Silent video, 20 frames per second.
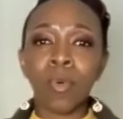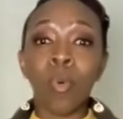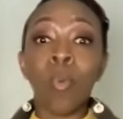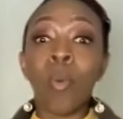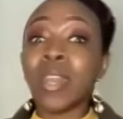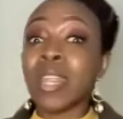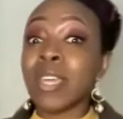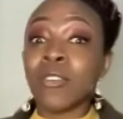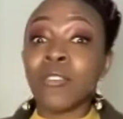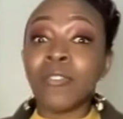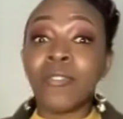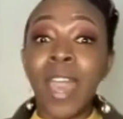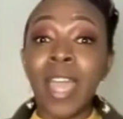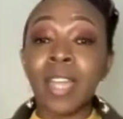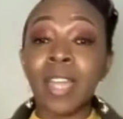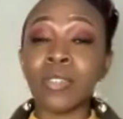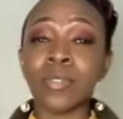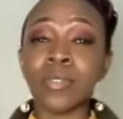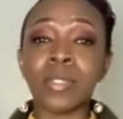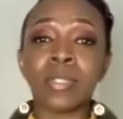What are your
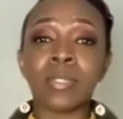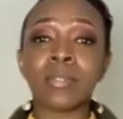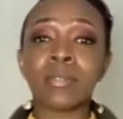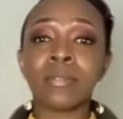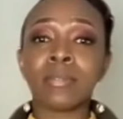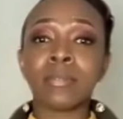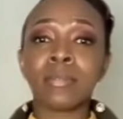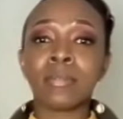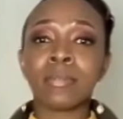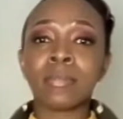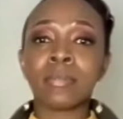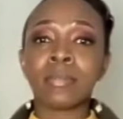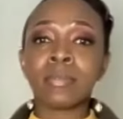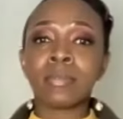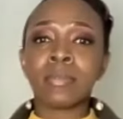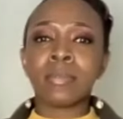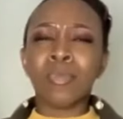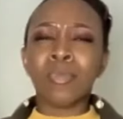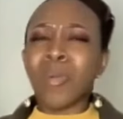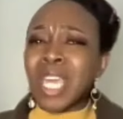values?
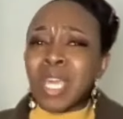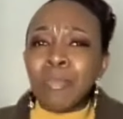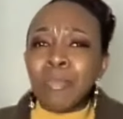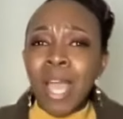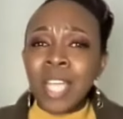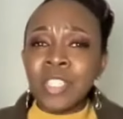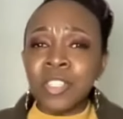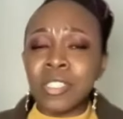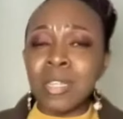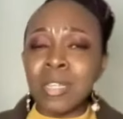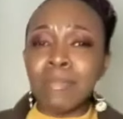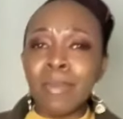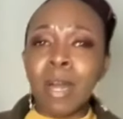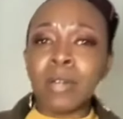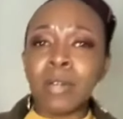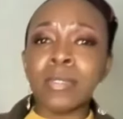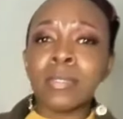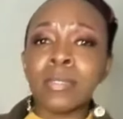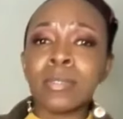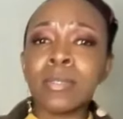What are you passionate
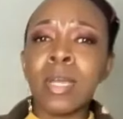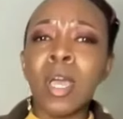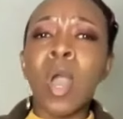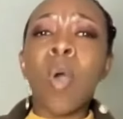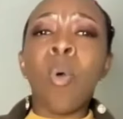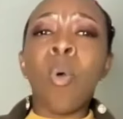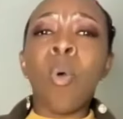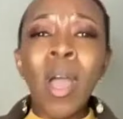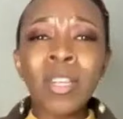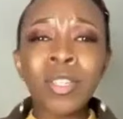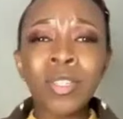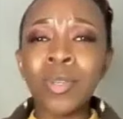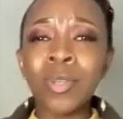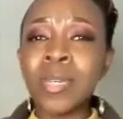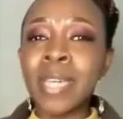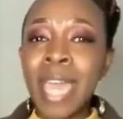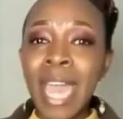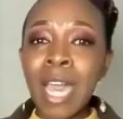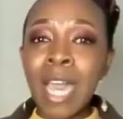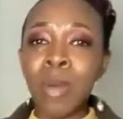about? What do
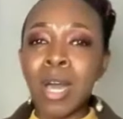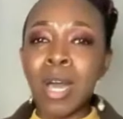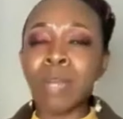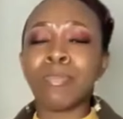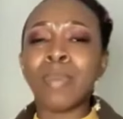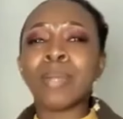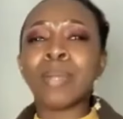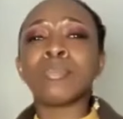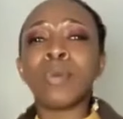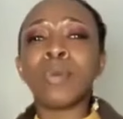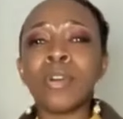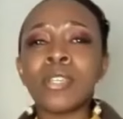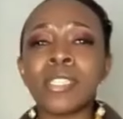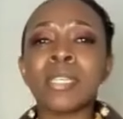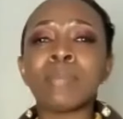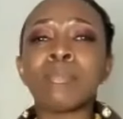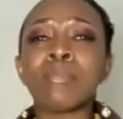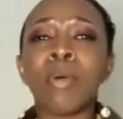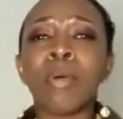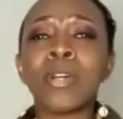you care about? But most
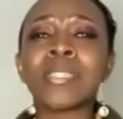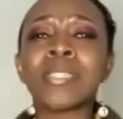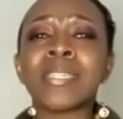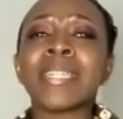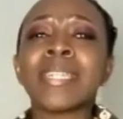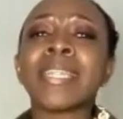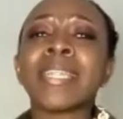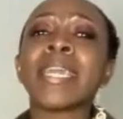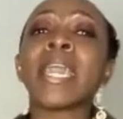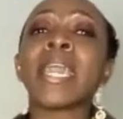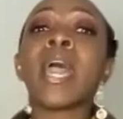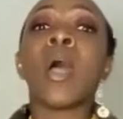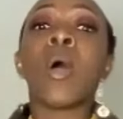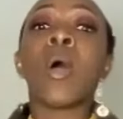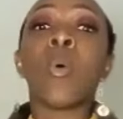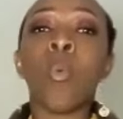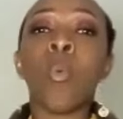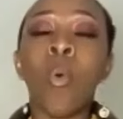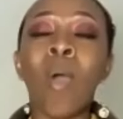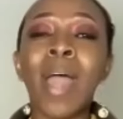importantly,
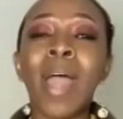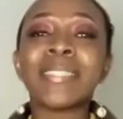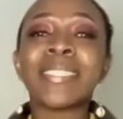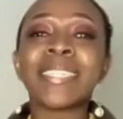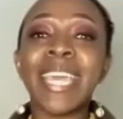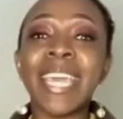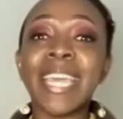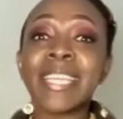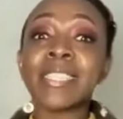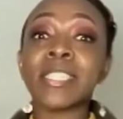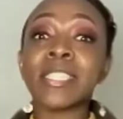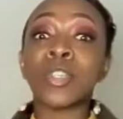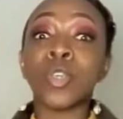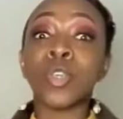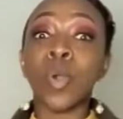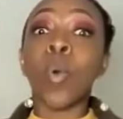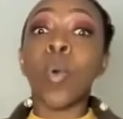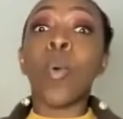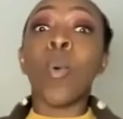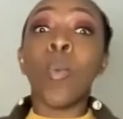what is
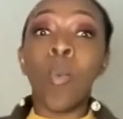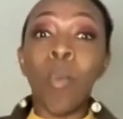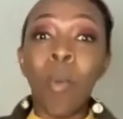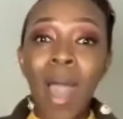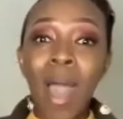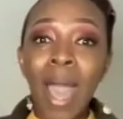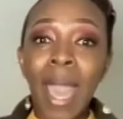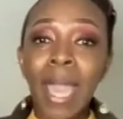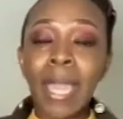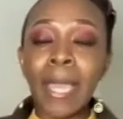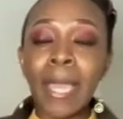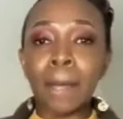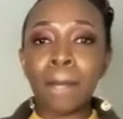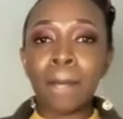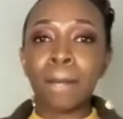your why?